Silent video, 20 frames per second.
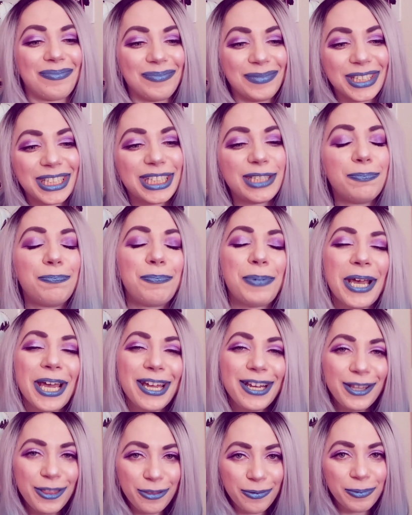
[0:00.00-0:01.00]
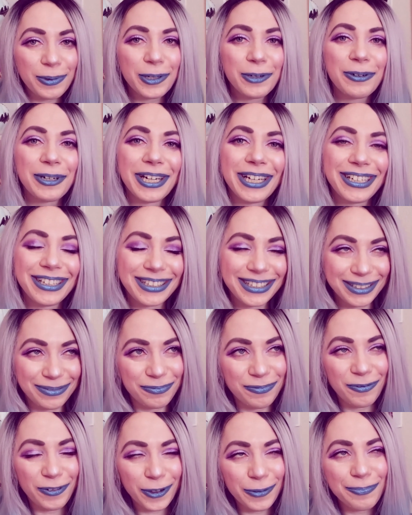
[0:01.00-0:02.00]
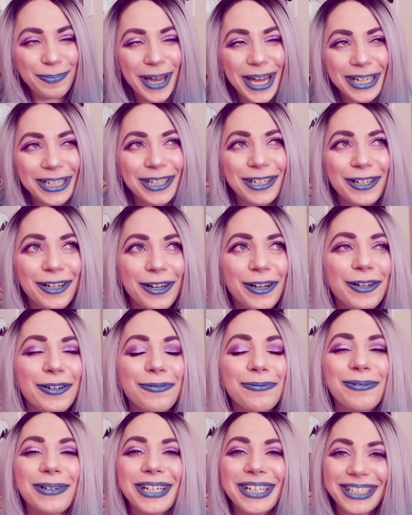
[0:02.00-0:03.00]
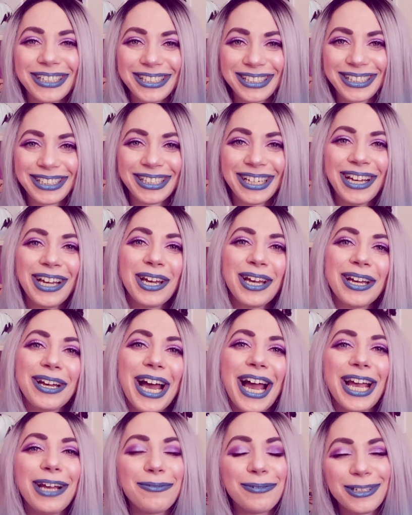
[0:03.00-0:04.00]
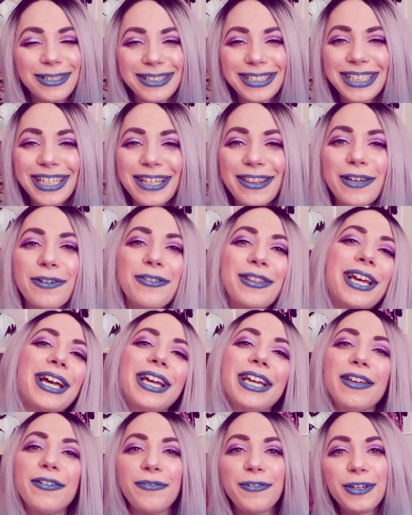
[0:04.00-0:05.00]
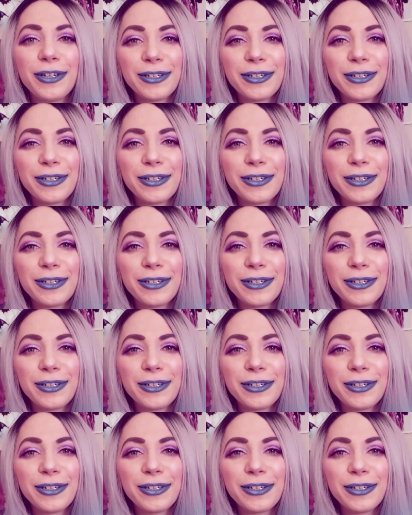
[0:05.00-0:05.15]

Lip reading: sped through it for better or worse. I will say though that if you